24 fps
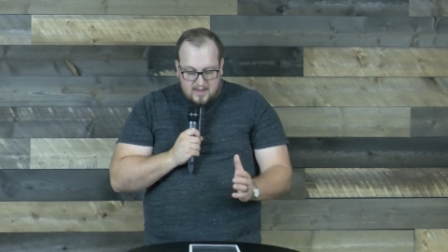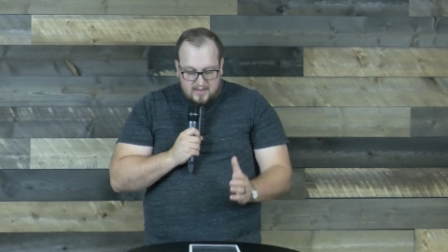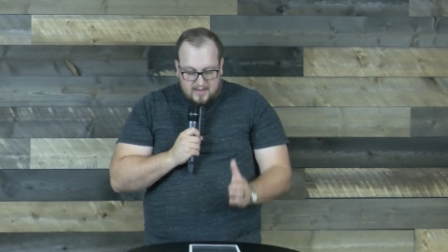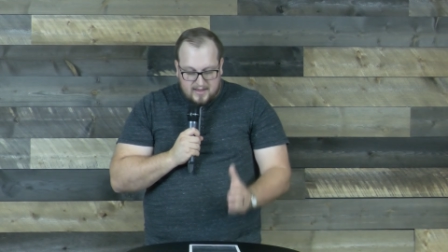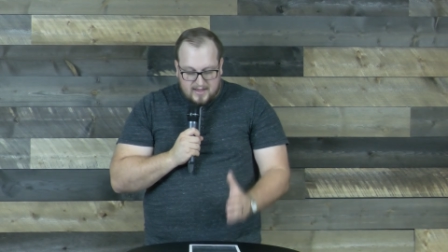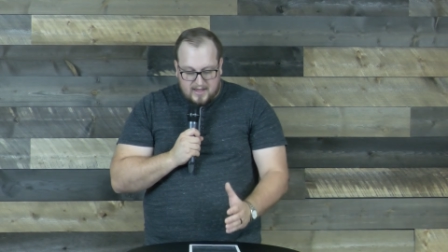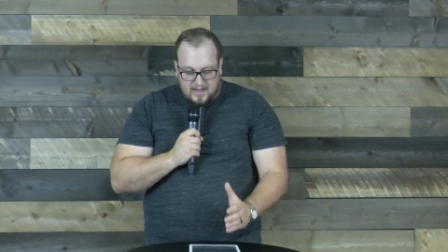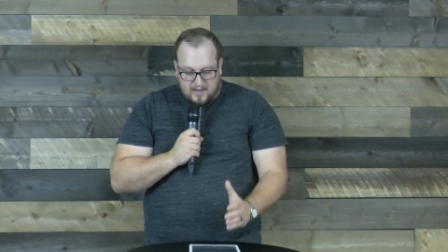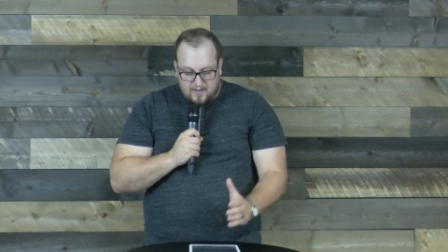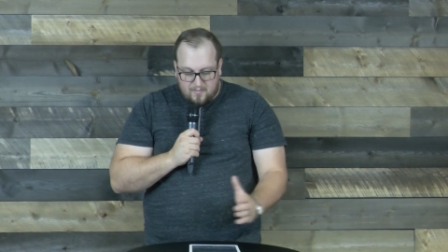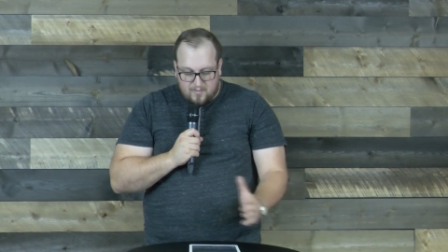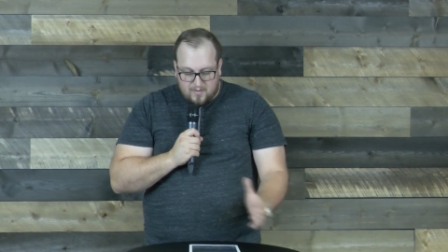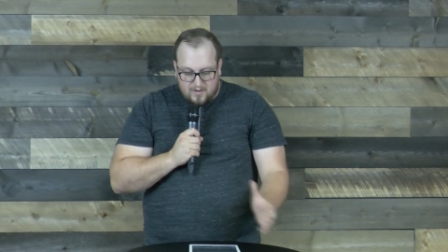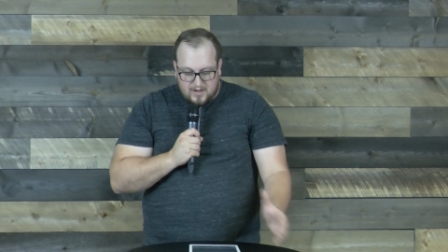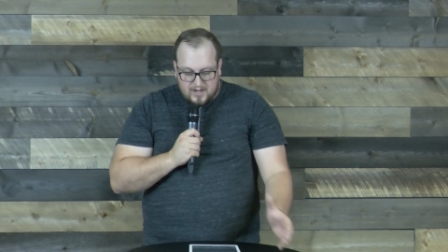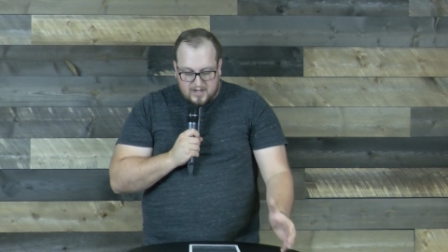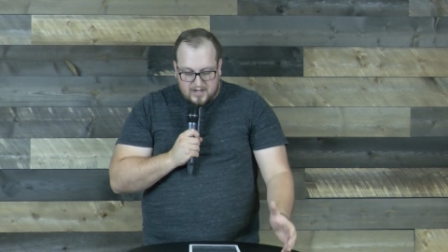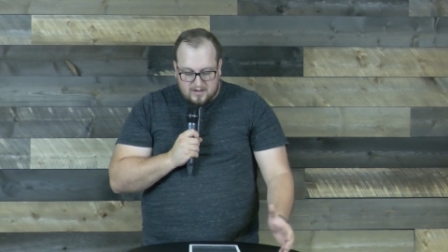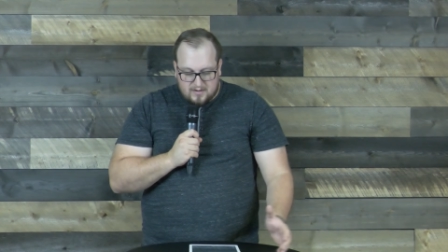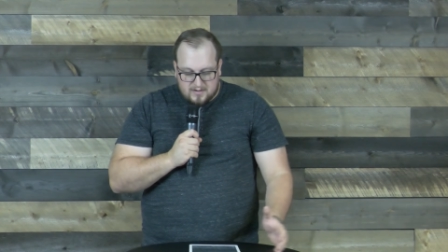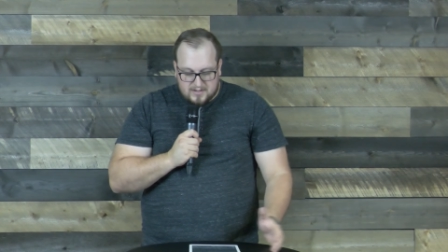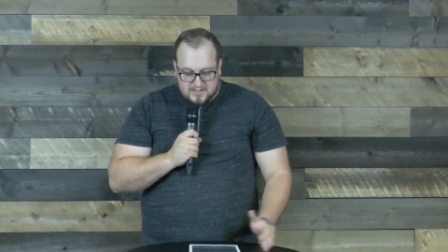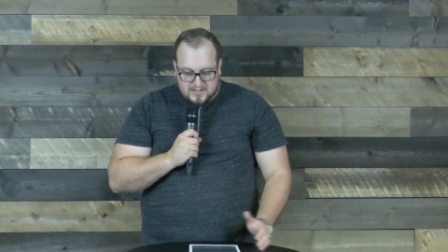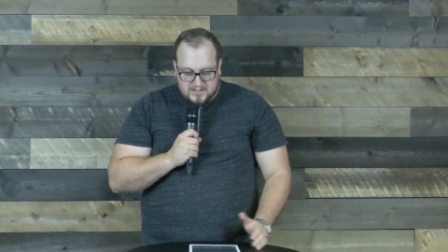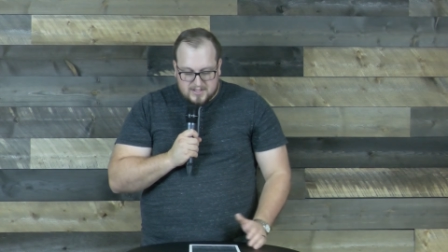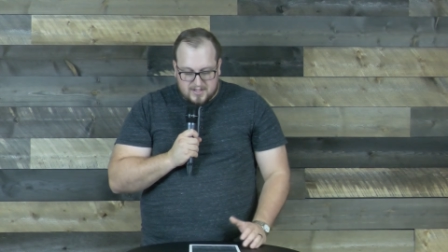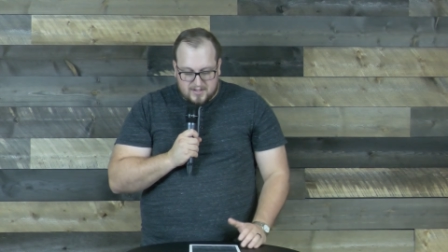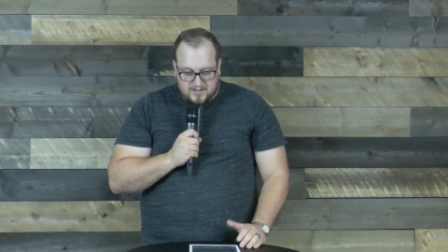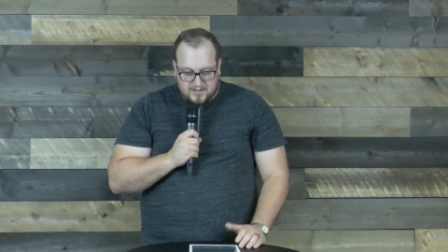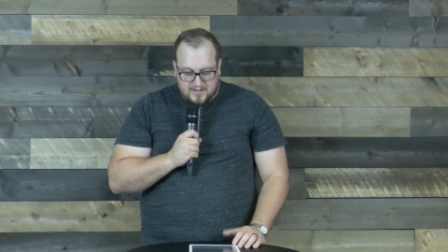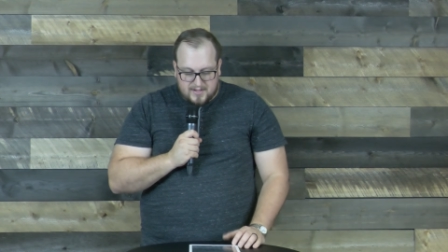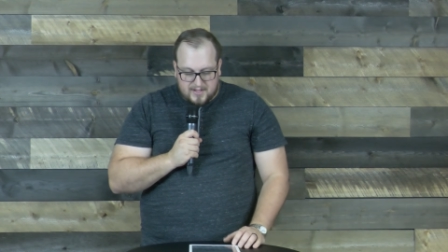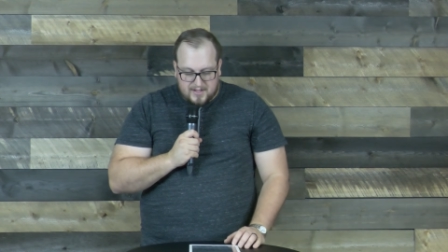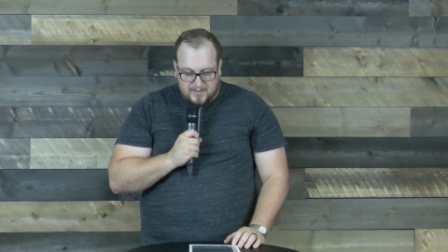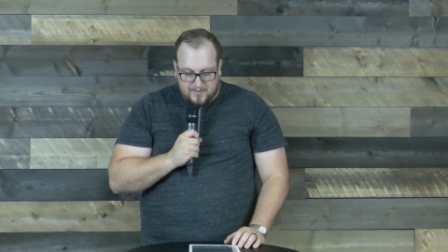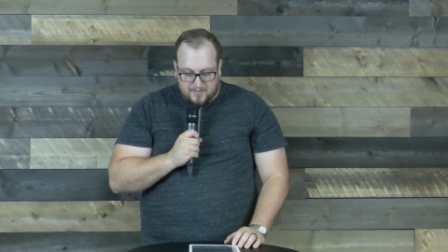the key word here is
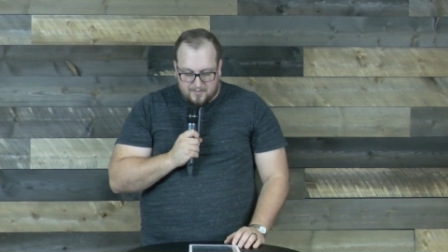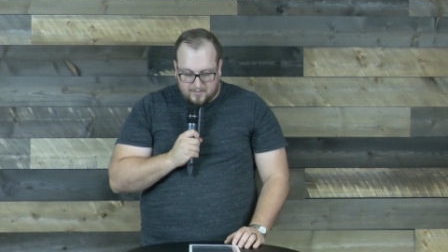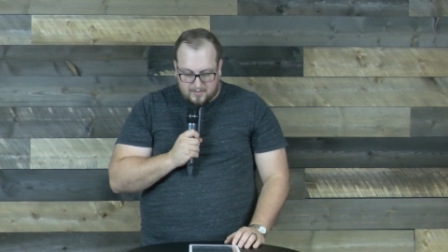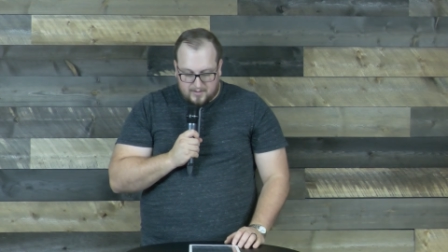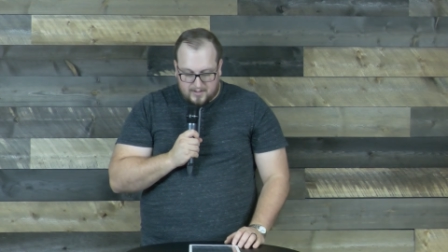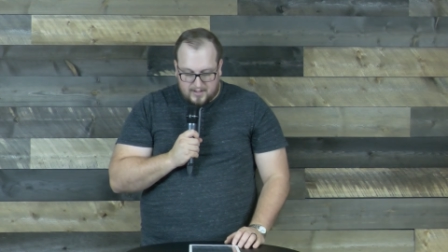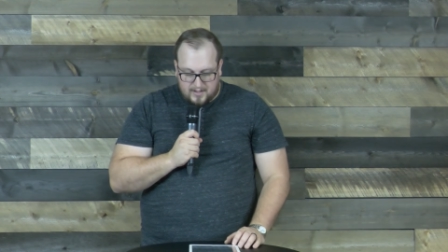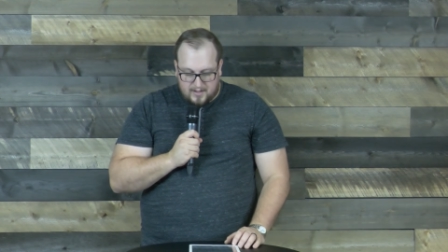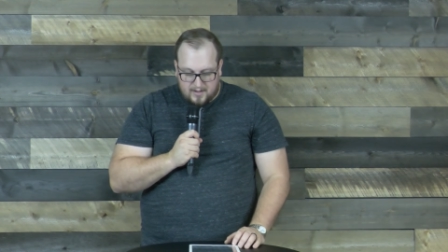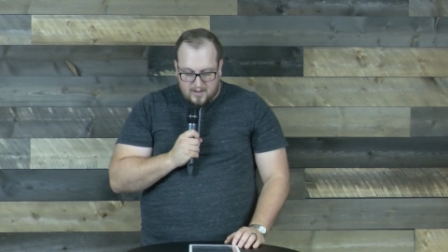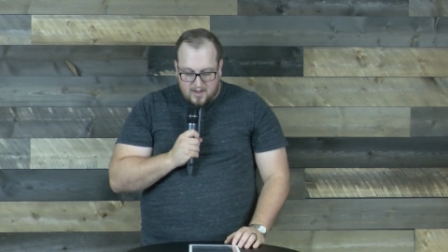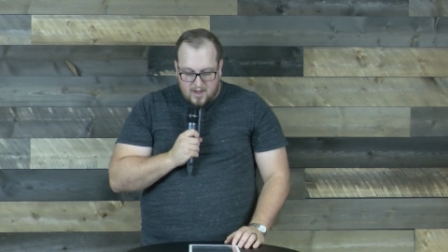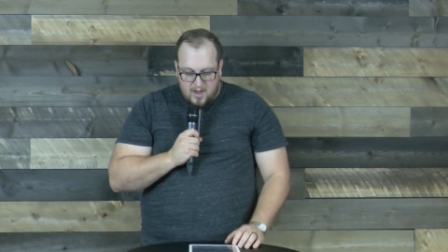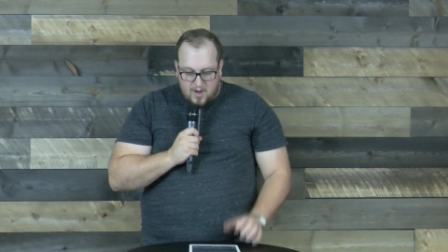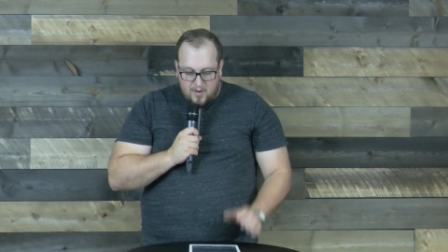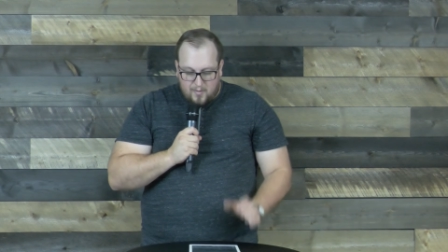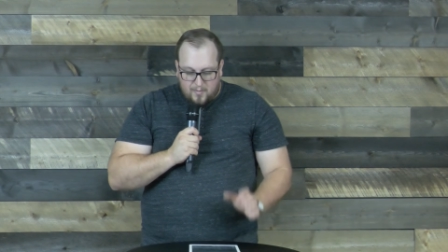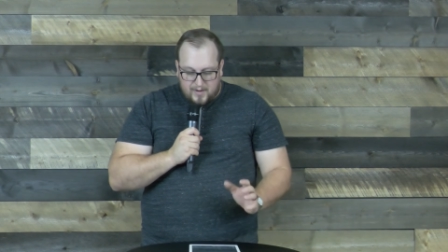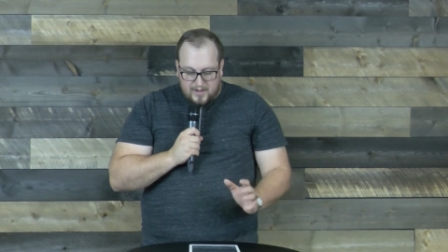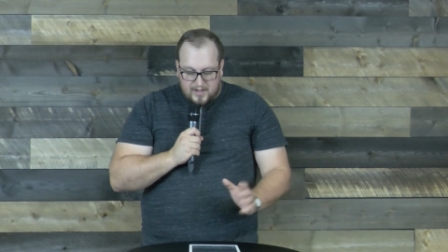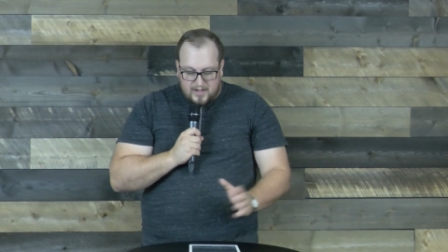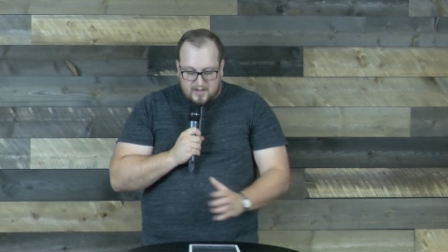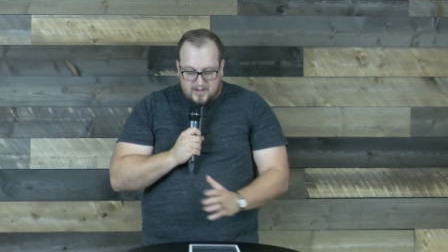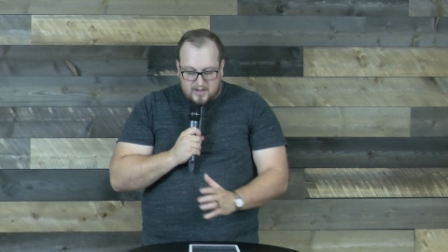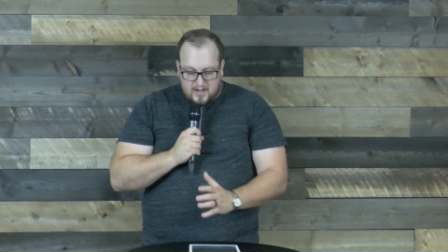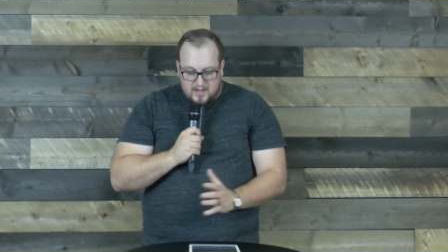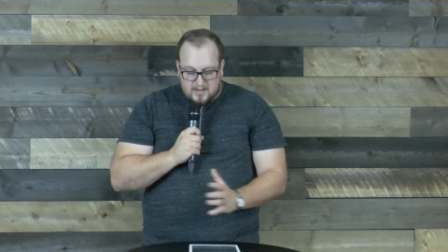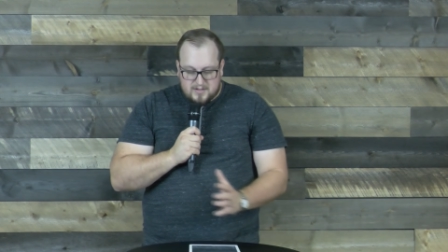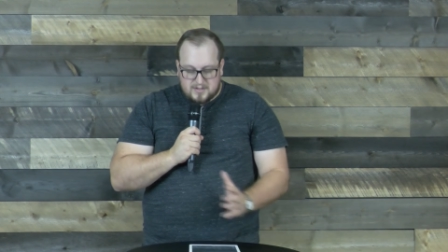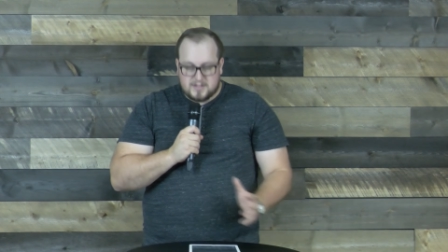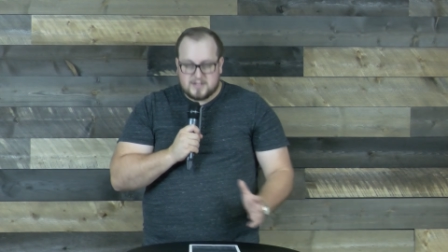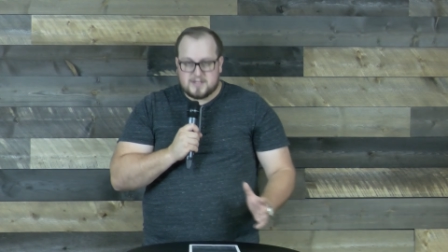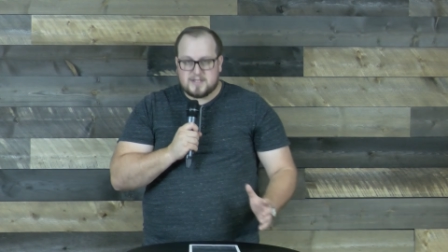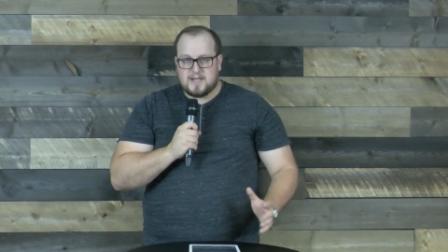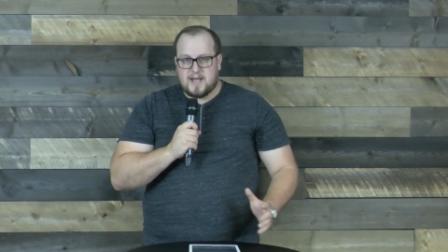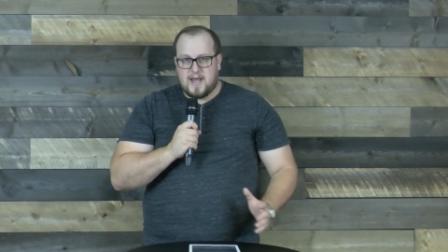continually. We need to
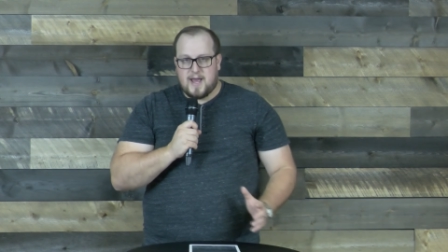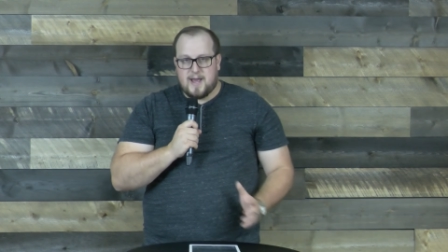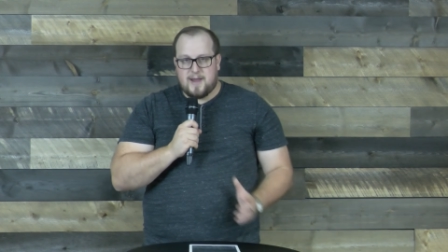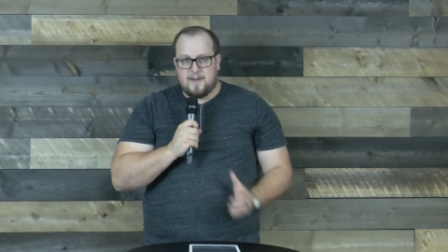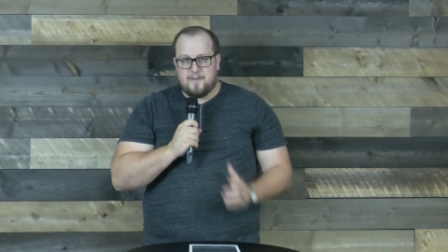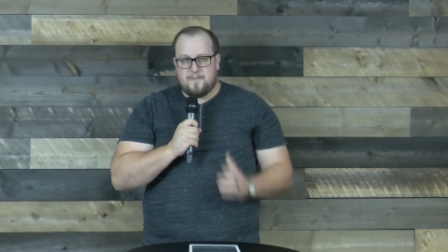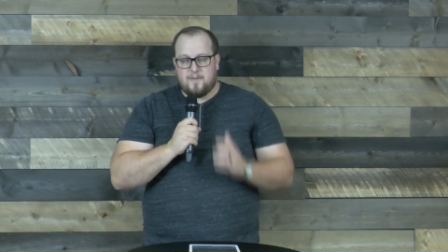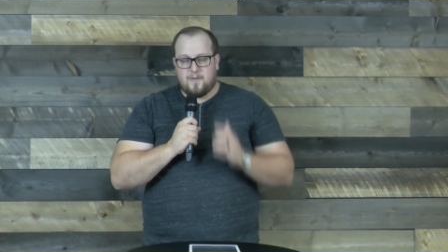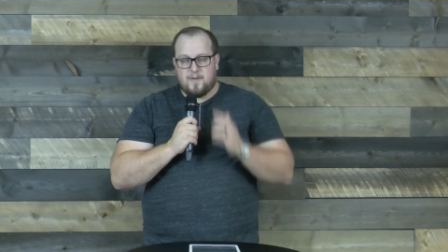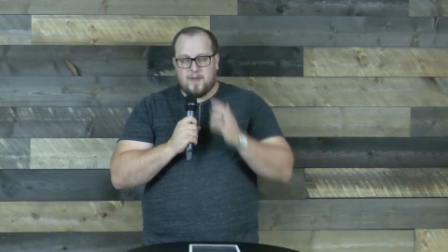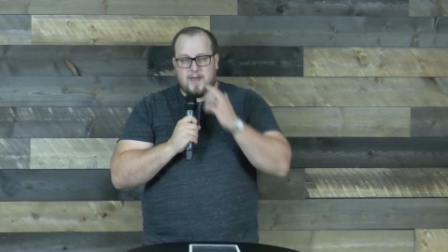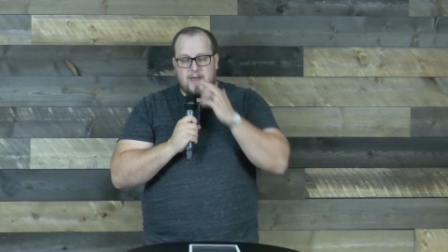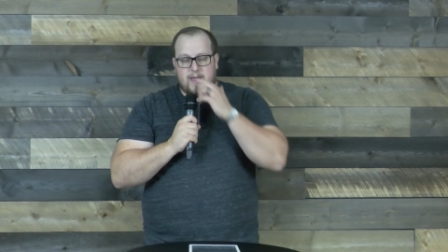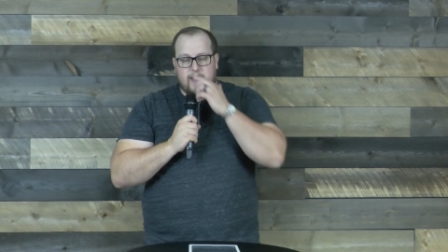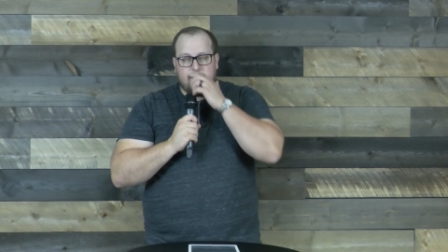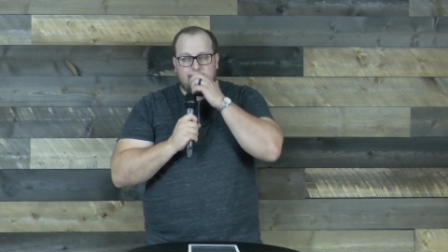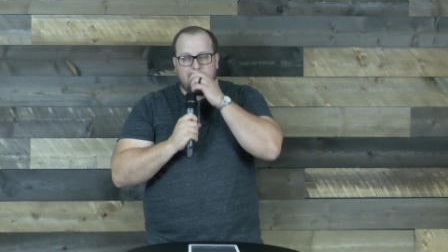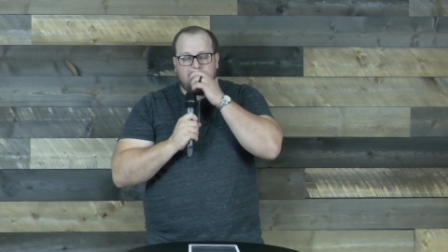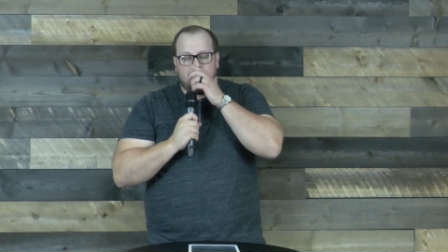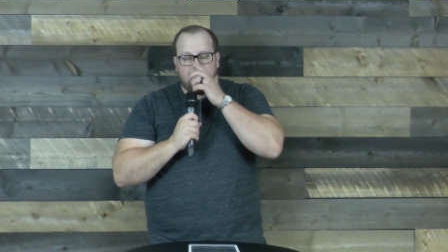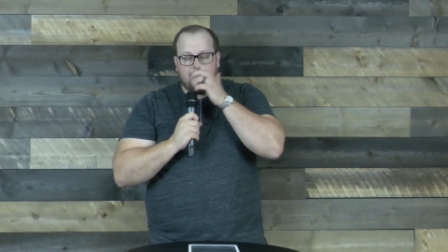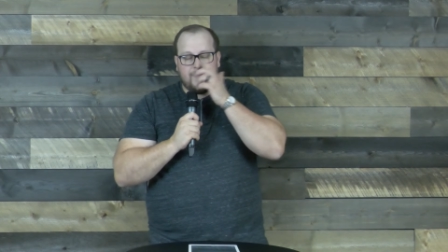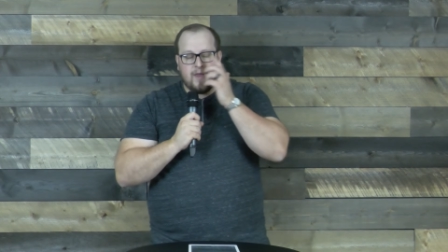understand, okay?